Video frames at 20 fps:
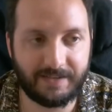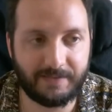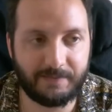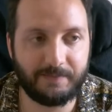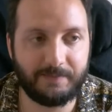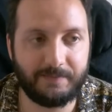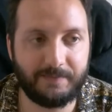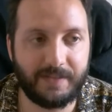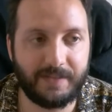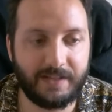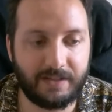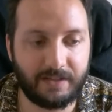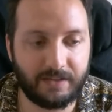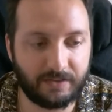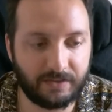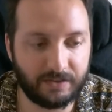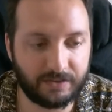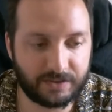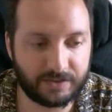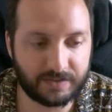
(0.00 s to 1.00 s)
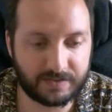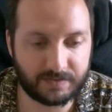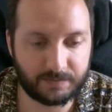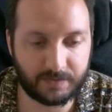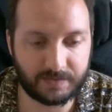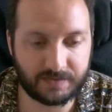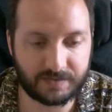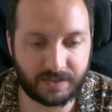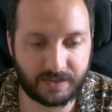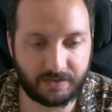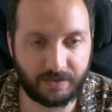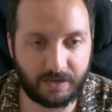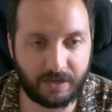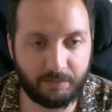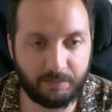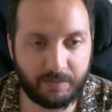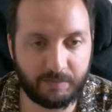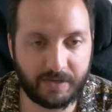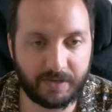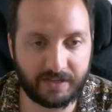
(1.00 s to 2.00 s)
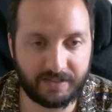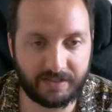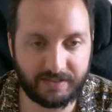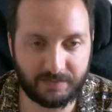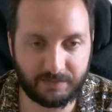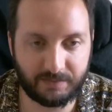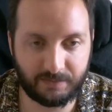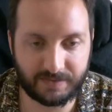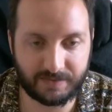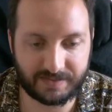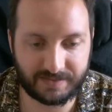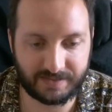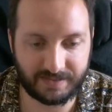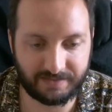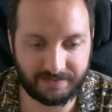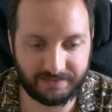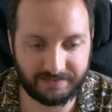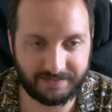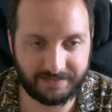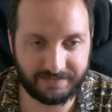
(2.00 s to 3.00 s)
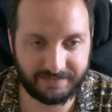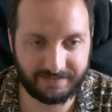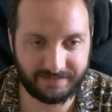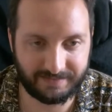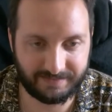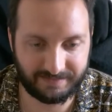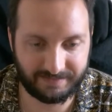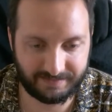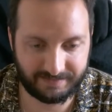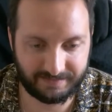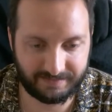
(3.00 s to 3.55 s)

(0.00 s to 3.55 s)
Yeah. Uh, just one second. I'll be back in one second. Sure.